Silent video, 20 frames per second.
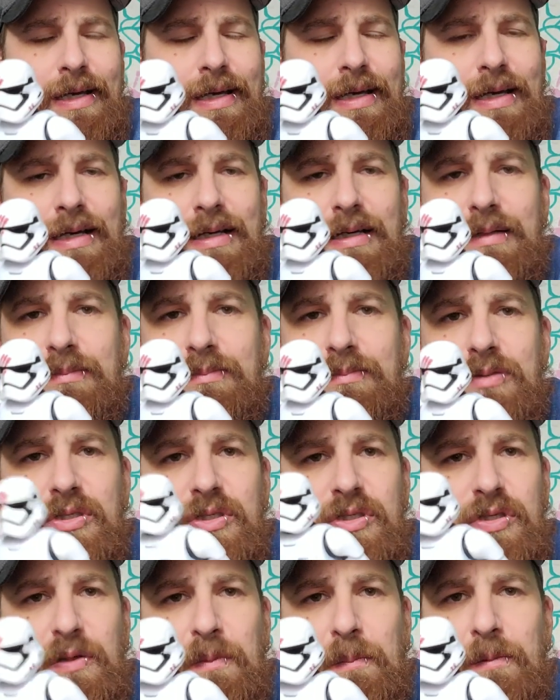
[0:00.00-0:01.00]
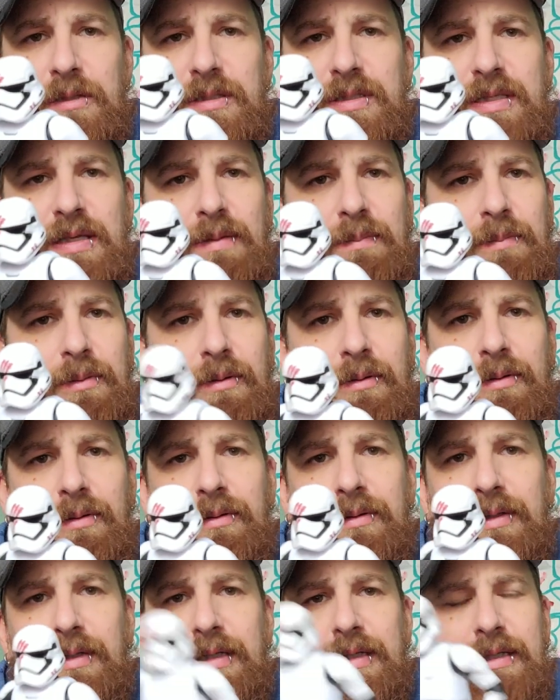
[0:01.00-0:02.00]
Uh, super
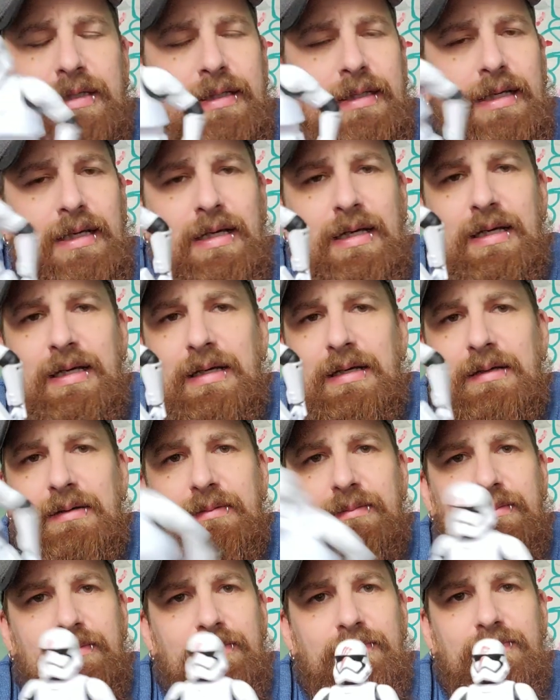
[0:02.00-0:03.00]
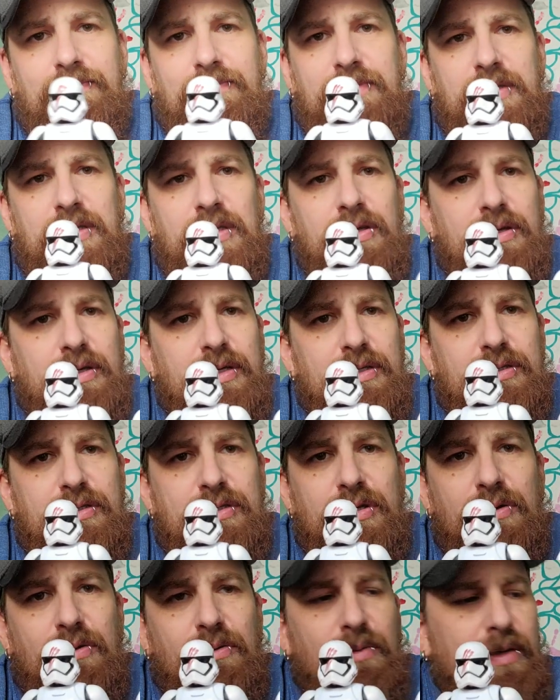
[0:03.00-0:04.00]
simple. Um, you could
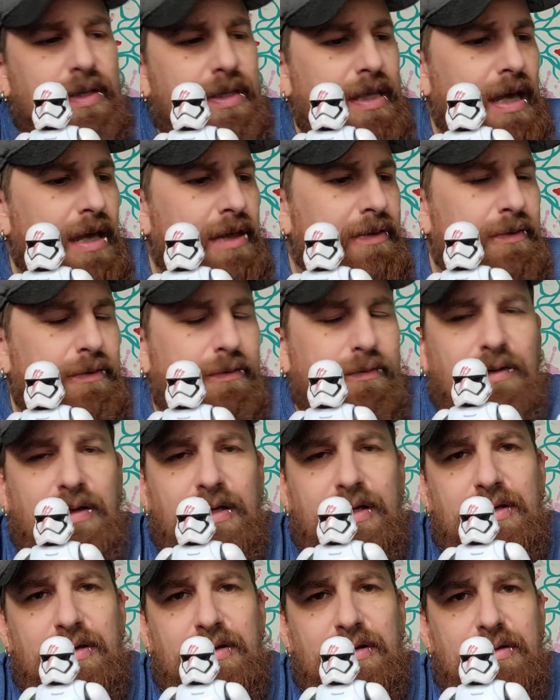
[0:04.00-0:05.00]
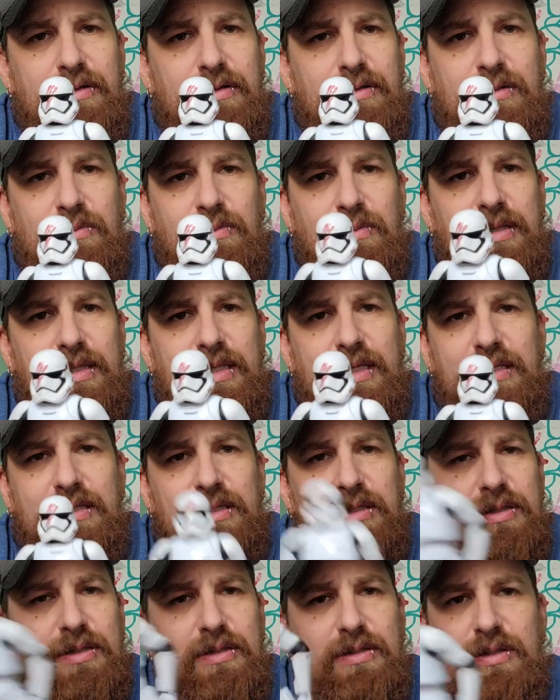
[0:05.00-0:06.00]
do it with other figures with
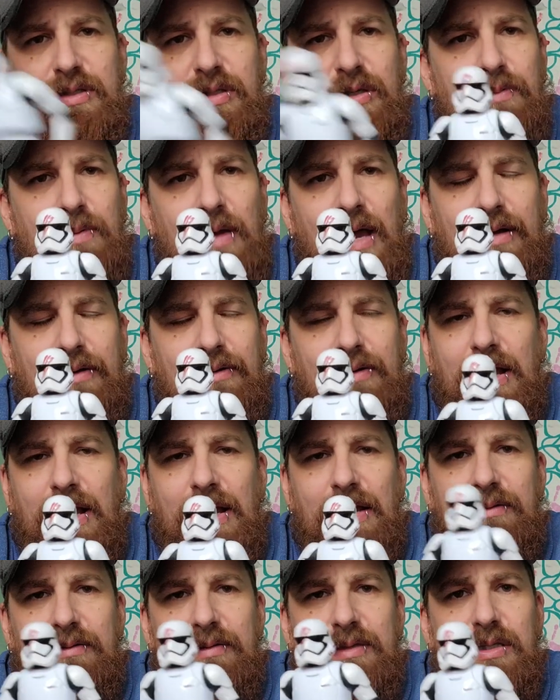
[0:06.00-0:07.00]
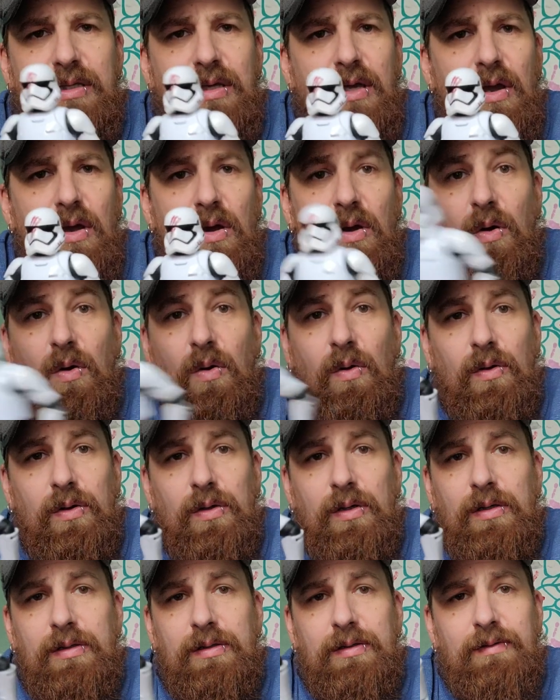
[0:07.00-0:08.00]
these two backgrounds
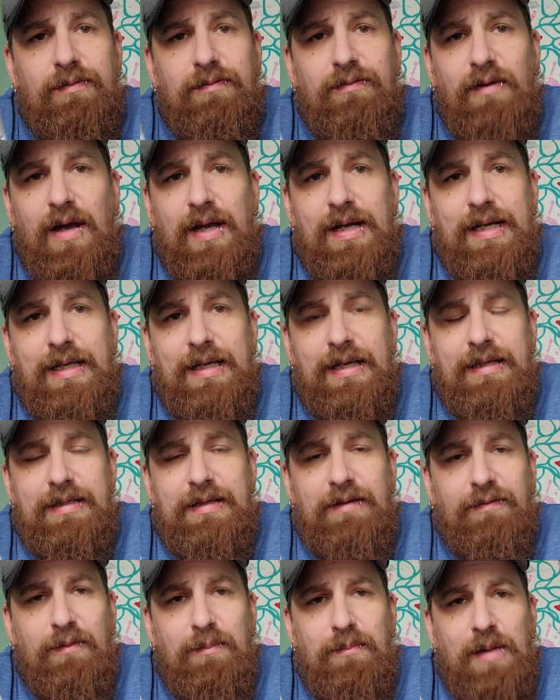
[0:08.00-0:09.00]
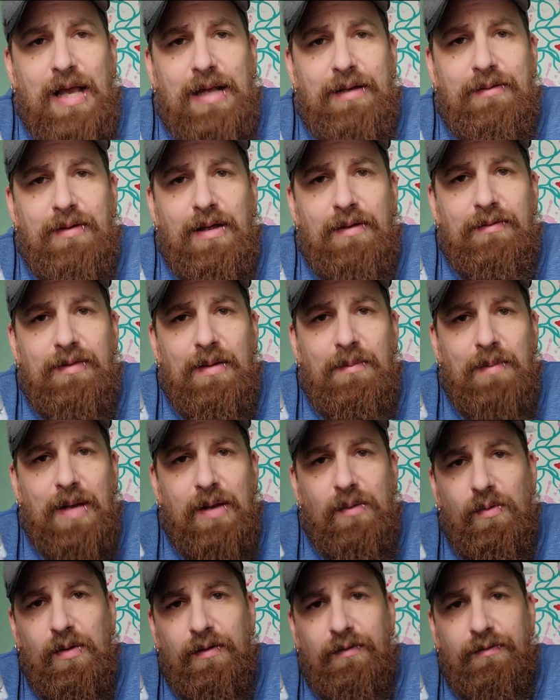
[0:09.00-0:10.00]
or finding a different background that
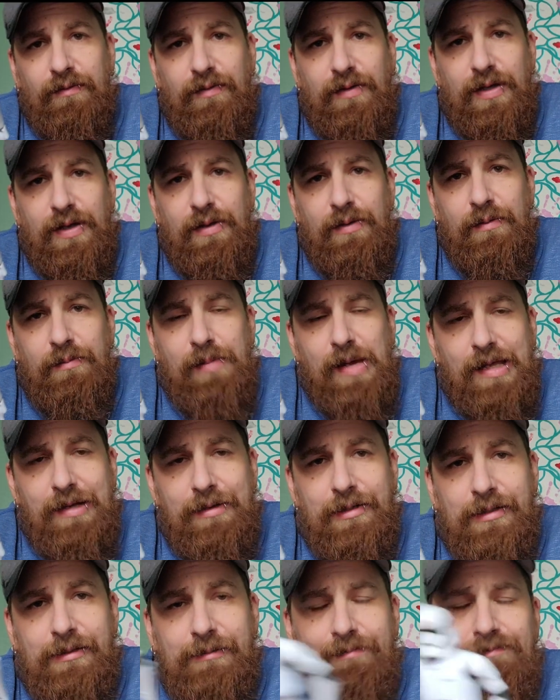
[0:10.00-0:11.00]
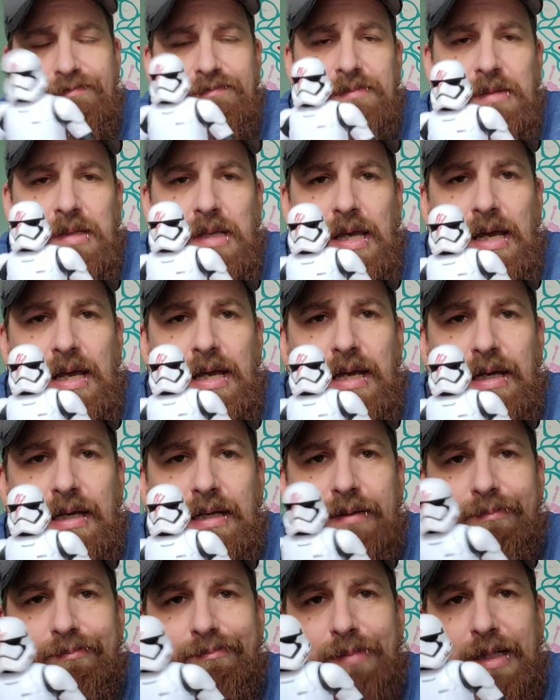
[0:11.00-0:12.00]
might work for you better.
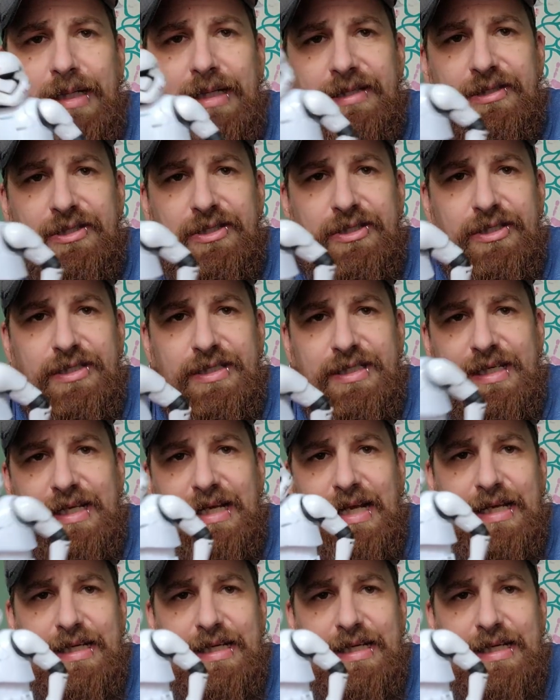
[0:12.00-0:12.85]
Um, but it's just an